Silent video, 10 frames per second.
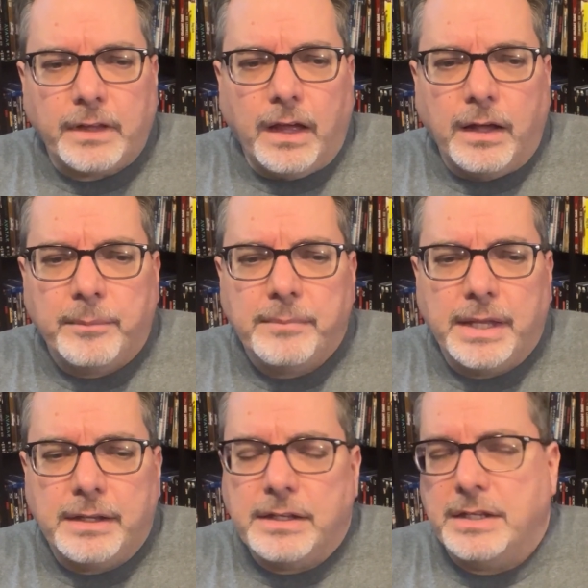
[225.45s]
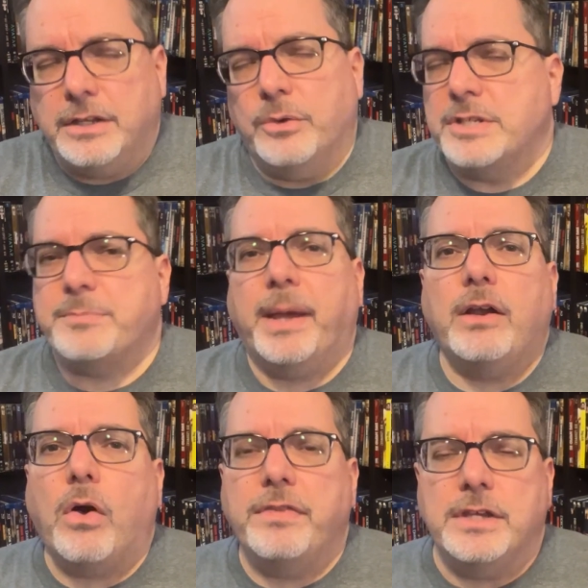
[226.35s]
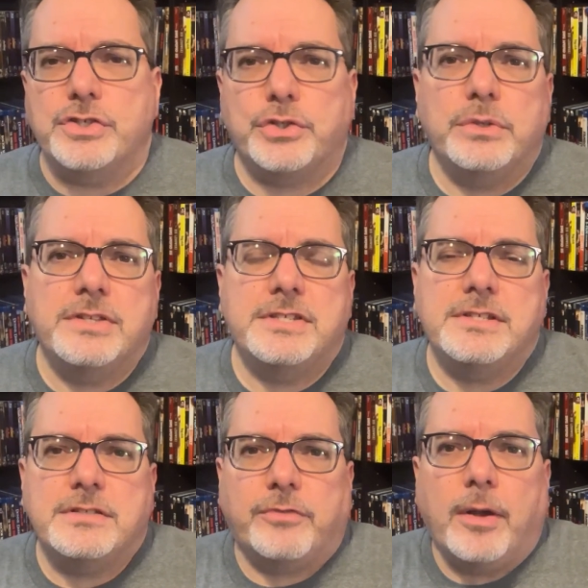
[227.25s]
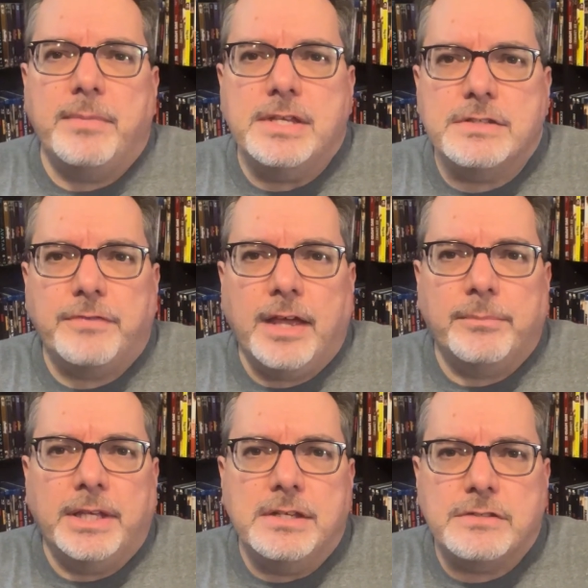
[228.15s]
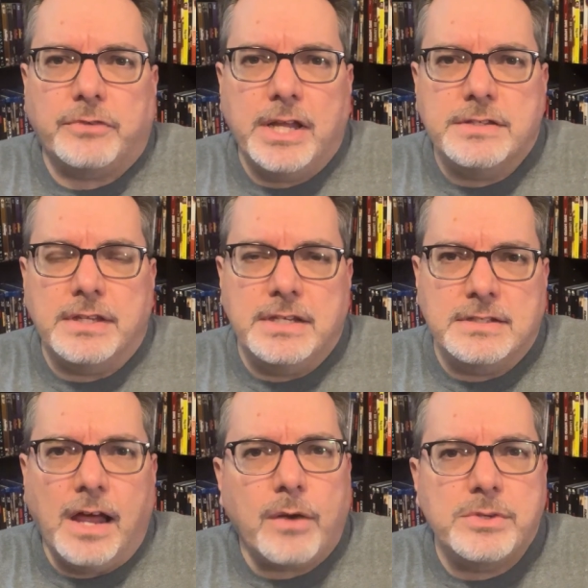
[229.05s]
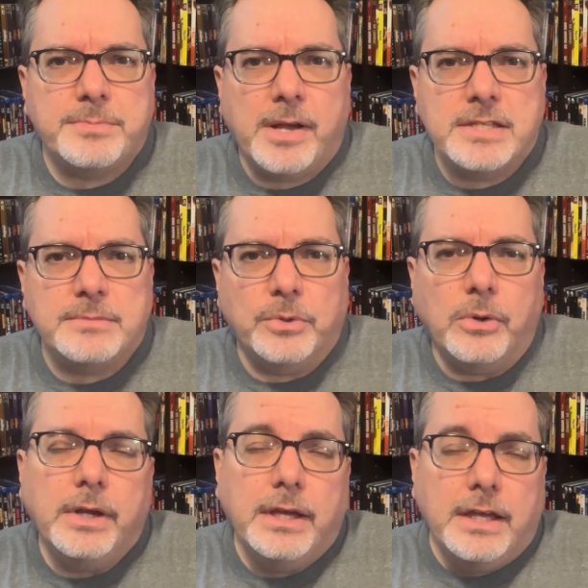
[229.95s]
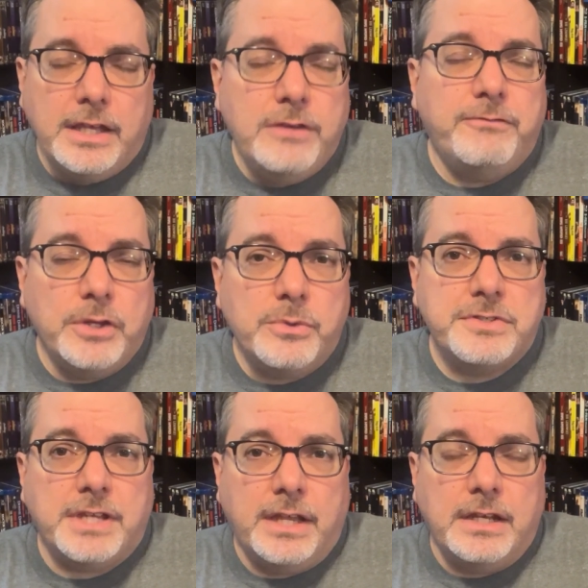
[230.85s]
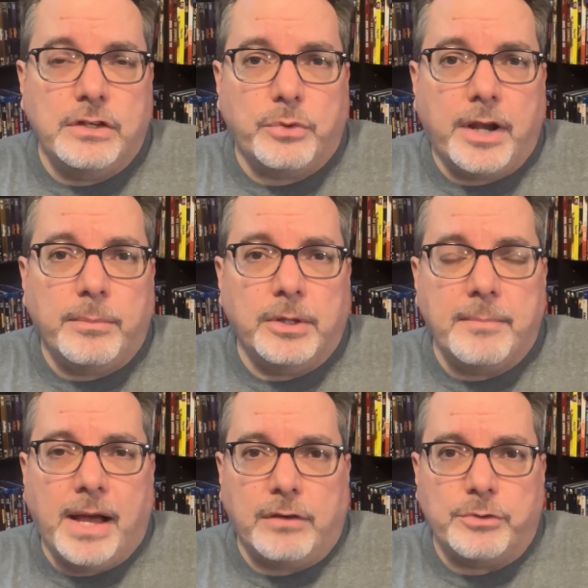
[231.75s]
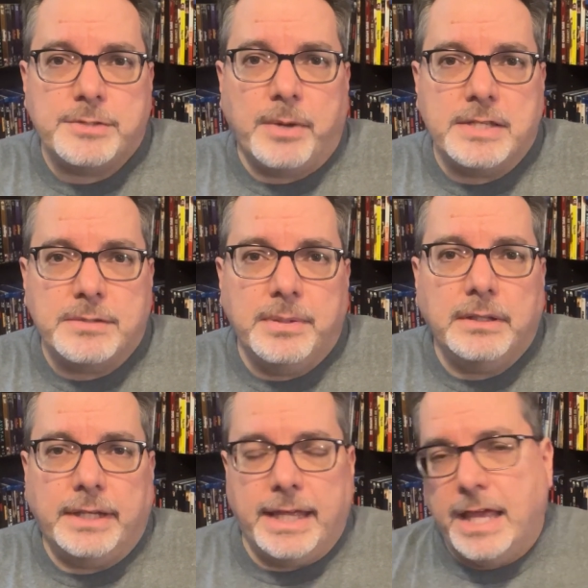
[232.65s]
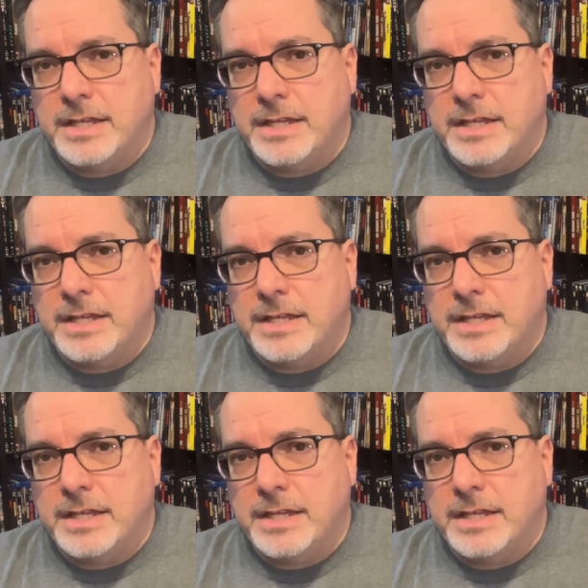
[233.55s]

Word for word: Um, and, you know, despite all the assurances from his family, his friends, that he's not responsible, he feels an incredible amount of responsibility.